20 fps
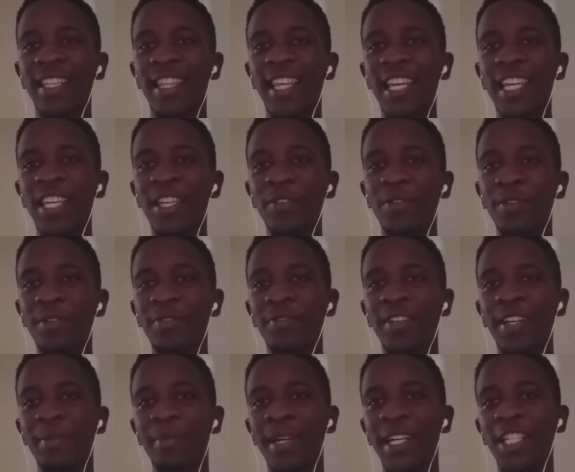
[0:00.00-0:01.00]
Thank you
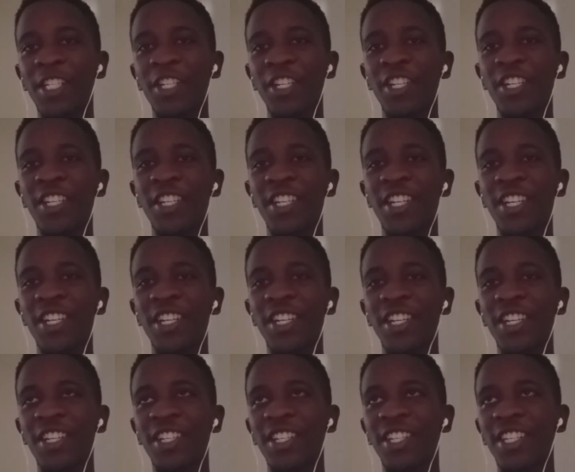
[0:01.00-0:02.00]
very much, and
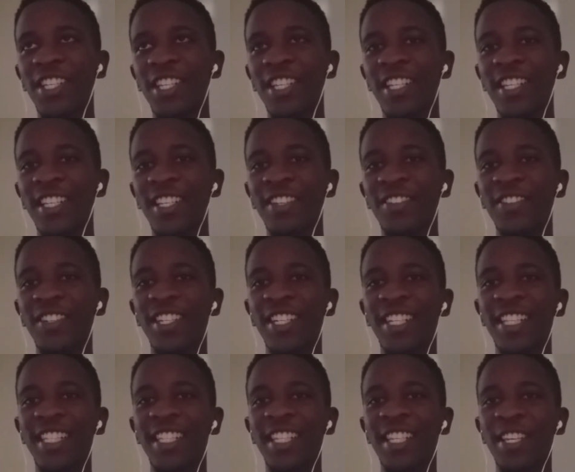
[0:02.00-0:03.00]
uh, we
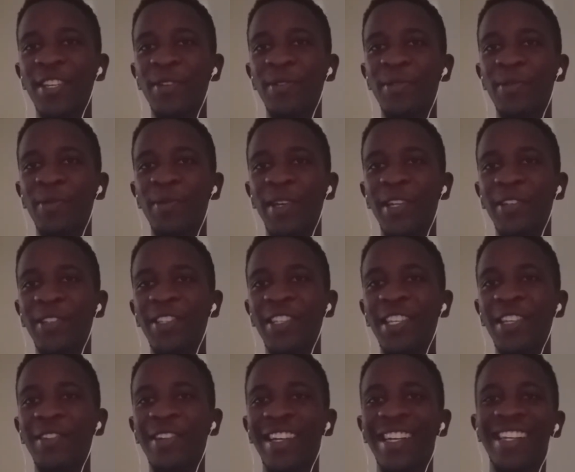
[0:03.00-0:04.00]
shall see you when you
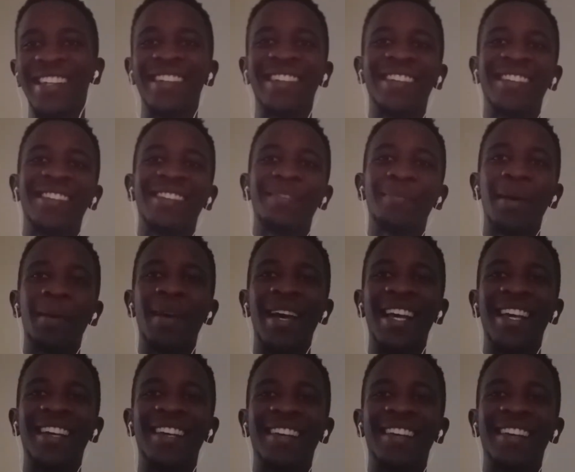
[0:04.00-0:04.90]
see you again. Bye bye.